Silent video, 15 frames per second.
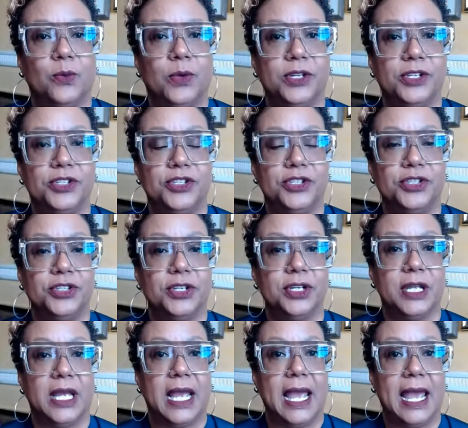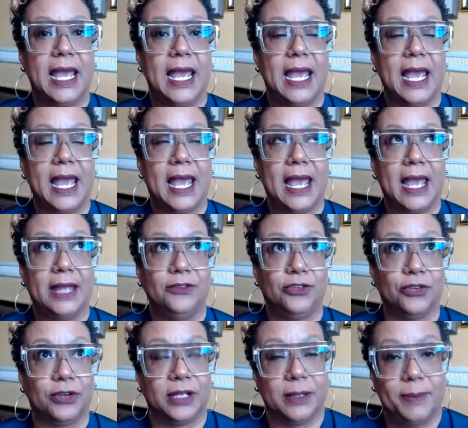which
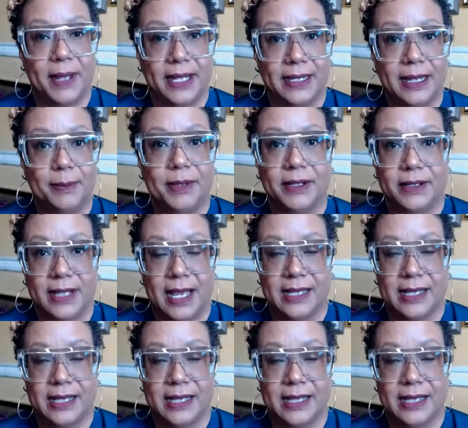during the pandemic,